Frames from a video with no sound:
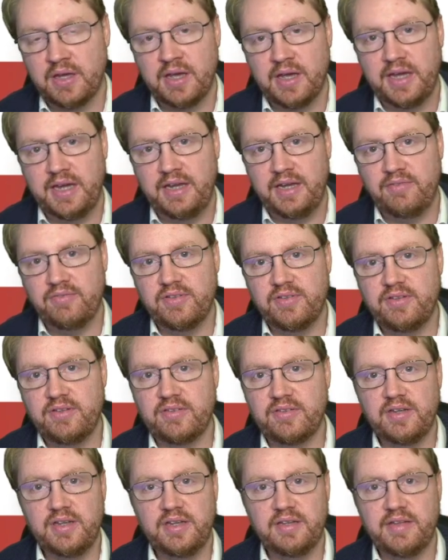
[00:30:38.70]
In this,
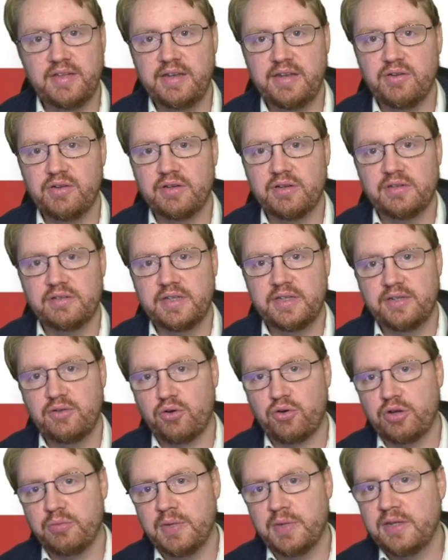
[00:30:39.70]
they
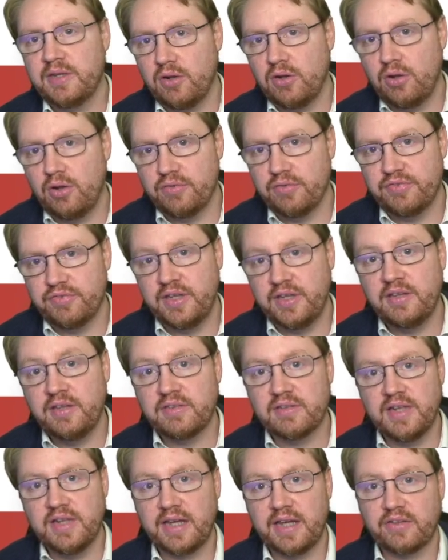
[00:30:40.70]
document a lot of
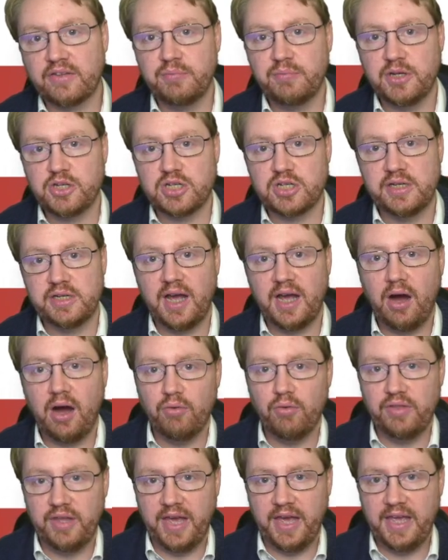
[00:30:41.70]
things, like especially how
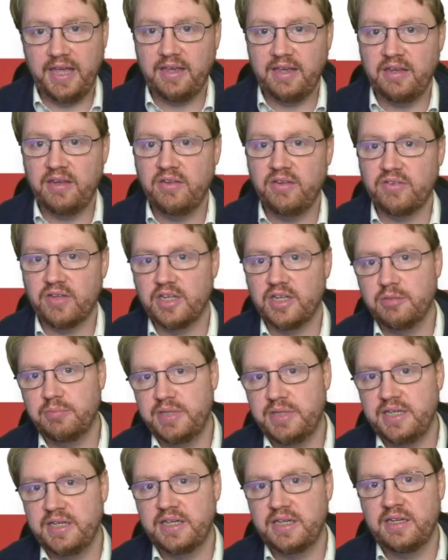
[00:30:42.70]
the A keys and the
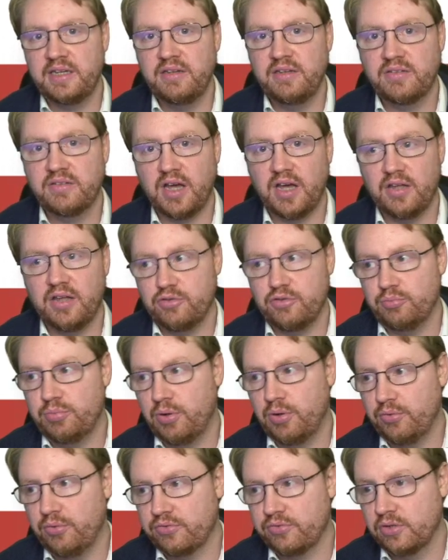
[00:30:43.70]
B keys are
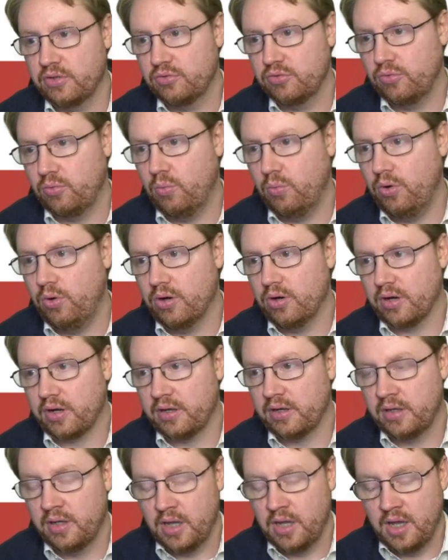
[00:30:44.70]
supposed to
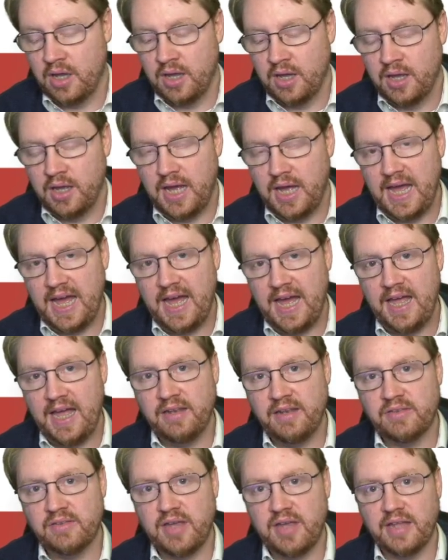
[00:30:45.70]
work.
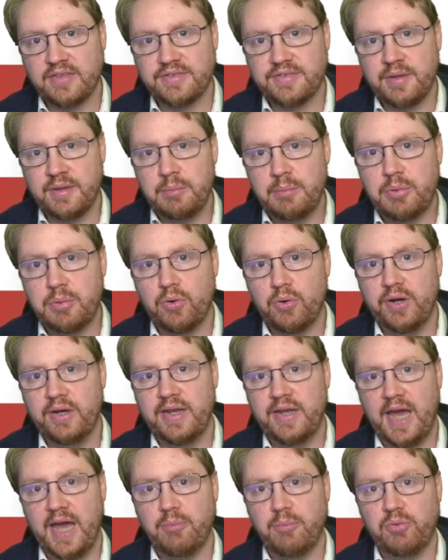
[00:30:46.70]
And at some
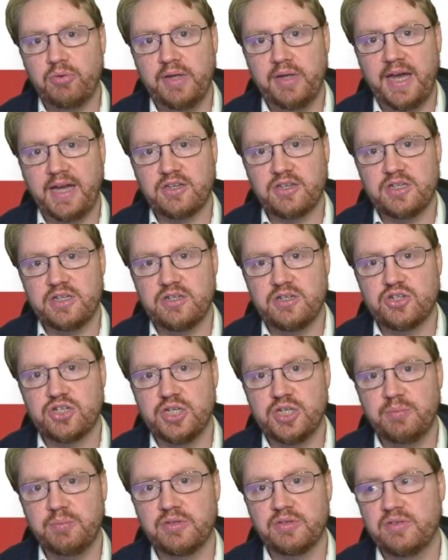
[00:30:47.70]
point, Apple actually
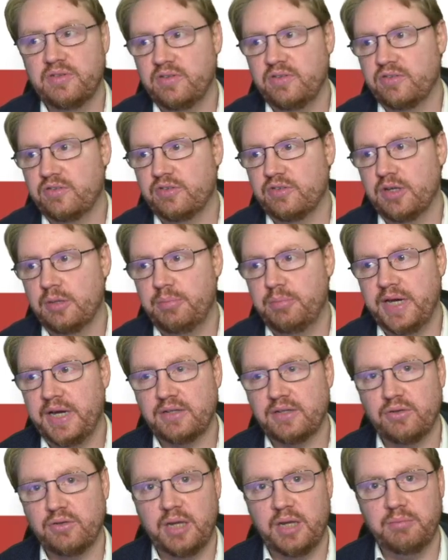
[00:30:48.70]
shipped this
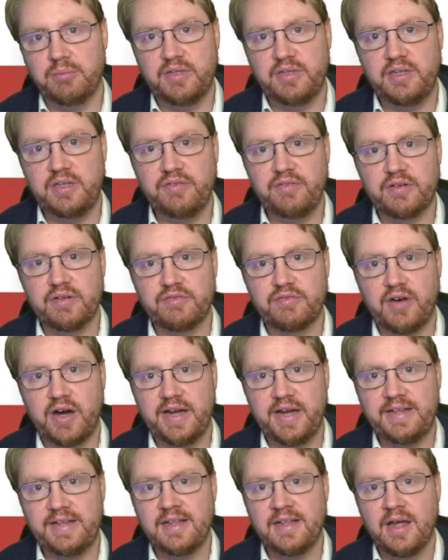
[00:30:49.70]
pack.md
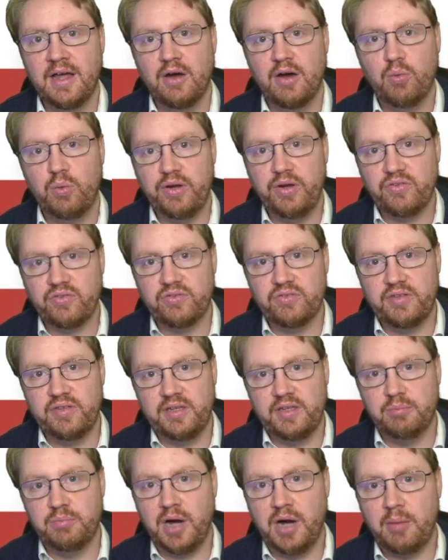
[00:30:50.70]
file with
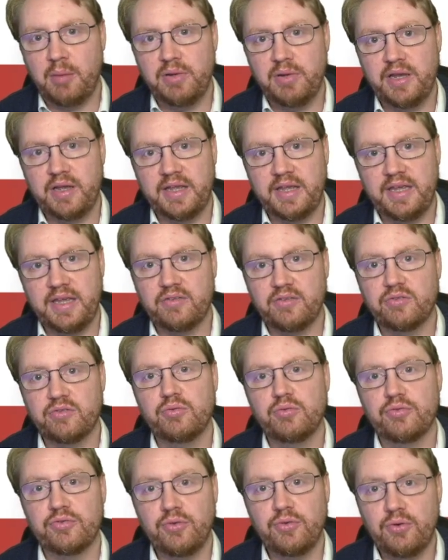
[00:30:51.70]
the public
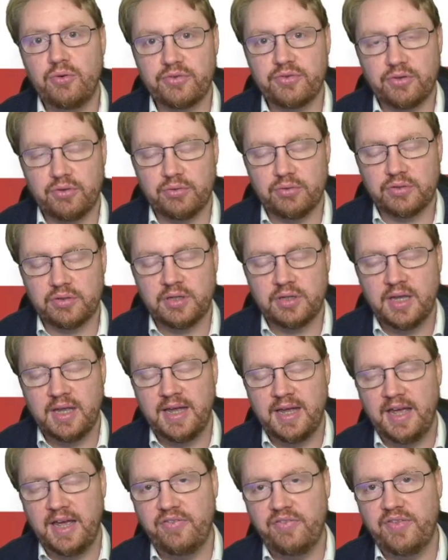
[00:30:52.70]
XGNU source code.
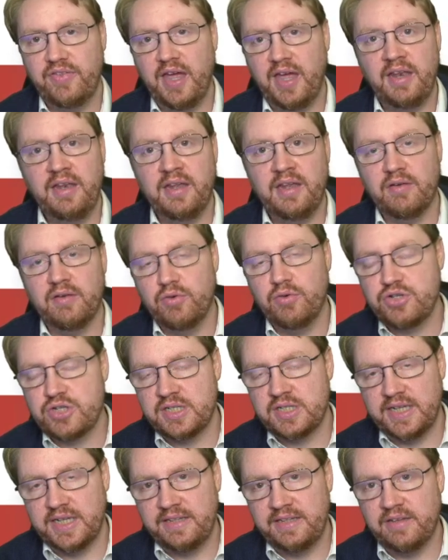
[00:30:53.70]
And then a
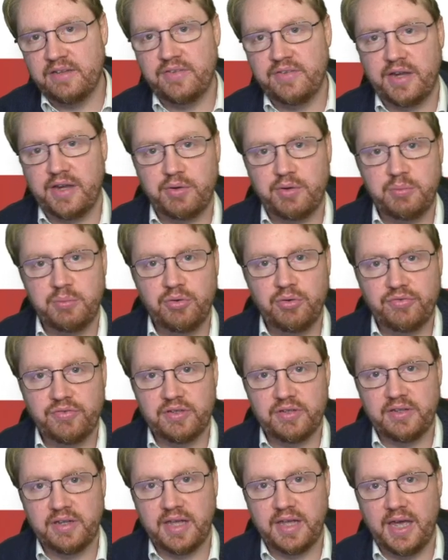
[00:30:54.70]
version later, they removed
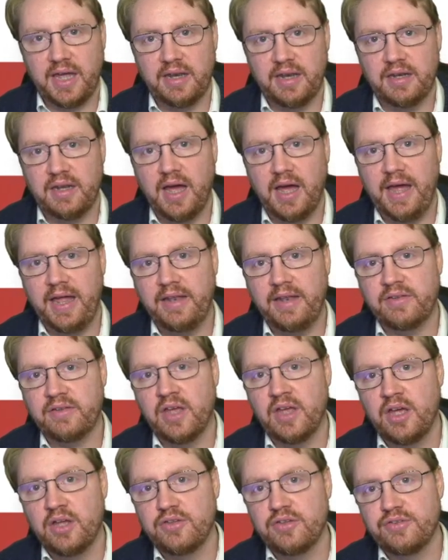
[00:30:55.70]
it again. And
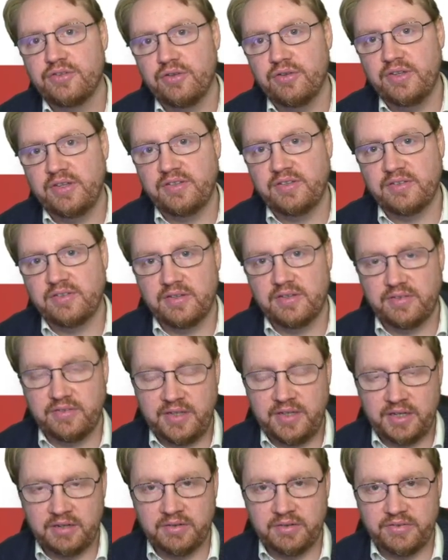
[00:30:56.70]
so this is the
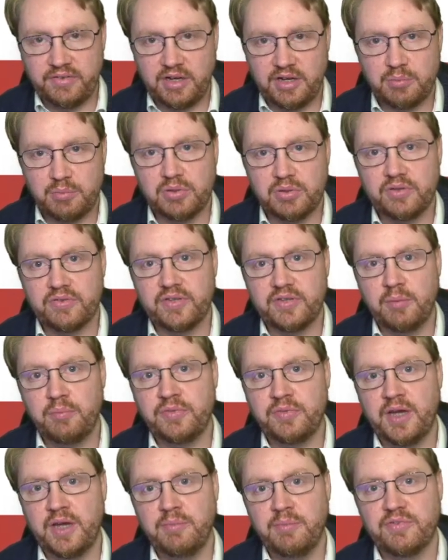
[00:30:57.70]
thing with Apple.
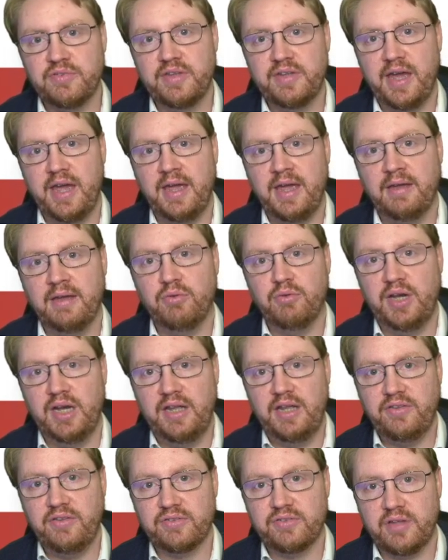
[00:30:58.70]
Sometimes they
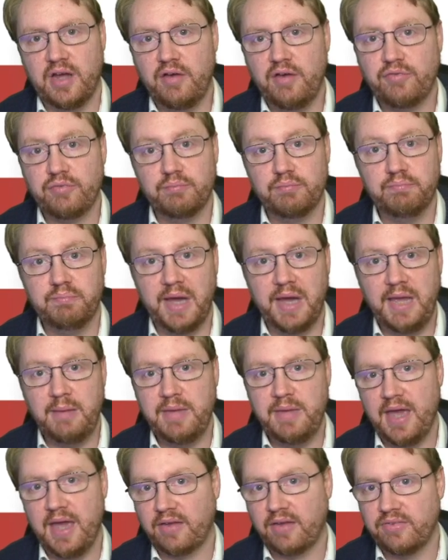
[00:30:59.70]
release stuff,
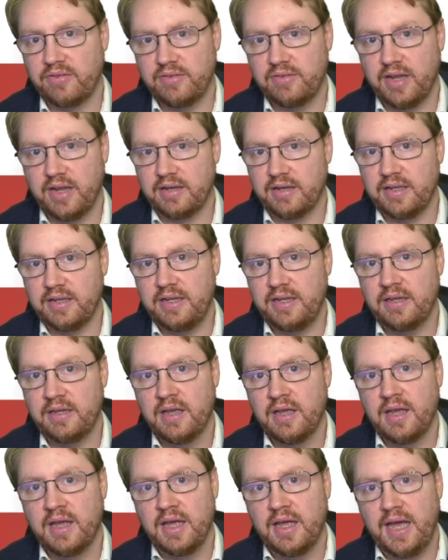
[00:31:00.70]
maybe accidentally,
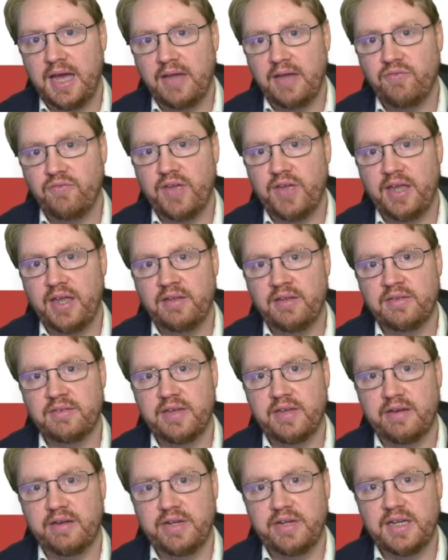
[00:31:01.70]
and then
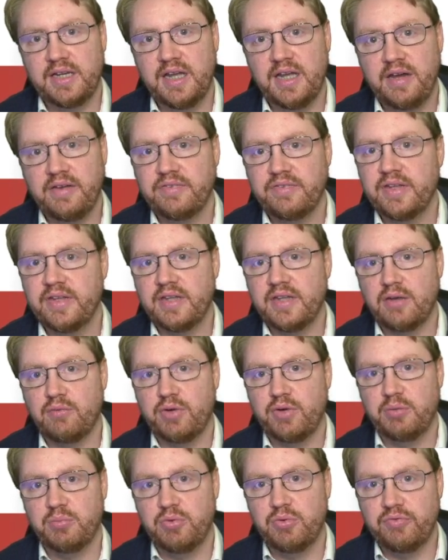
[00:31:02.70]
they realize that and
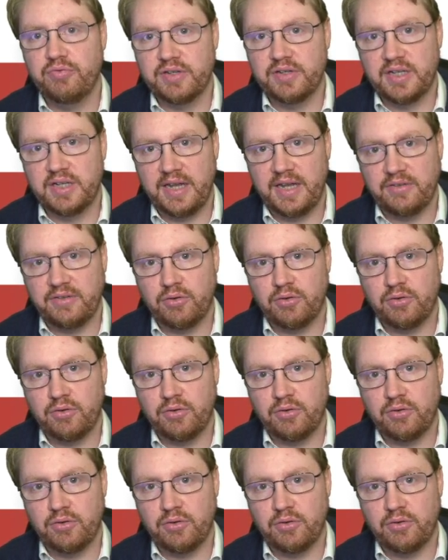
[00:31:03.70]
remove it later